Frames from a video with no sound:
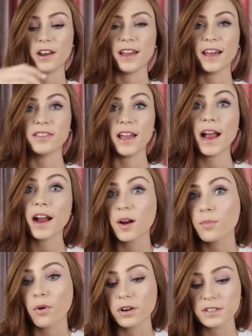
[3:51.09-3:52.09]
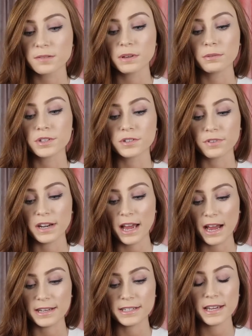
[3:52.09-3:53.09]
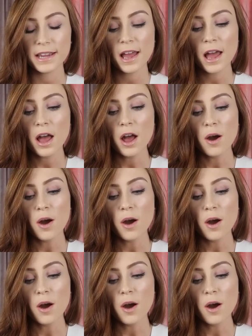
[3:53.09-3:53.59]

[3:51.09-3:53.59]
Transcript: like at the airport or something, which is really handy.